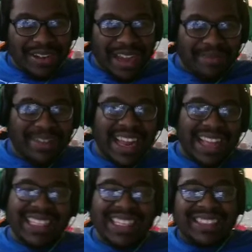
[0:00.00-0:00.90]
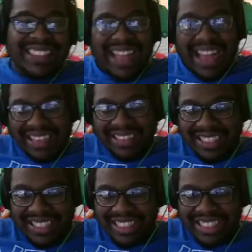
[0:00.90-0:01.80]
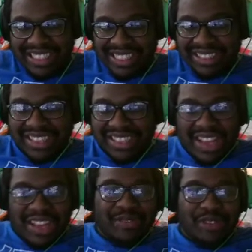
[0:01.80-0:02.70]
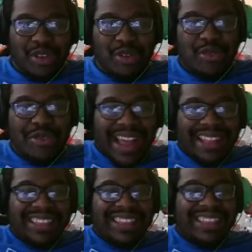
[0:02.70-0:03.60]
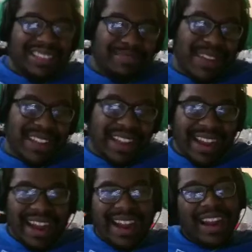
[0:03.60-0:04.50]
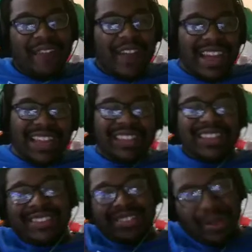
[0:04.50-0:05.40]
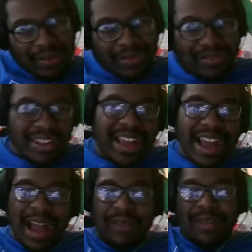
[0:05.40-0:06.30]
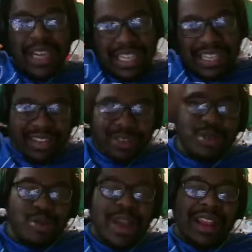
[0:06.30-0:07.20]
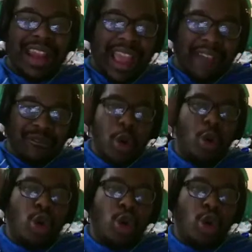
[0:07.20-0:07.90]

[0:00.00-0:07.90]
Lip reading: I mean, at least it has conditions for you to at least be like, all right, if I get this off, I'm going to kill you in like 4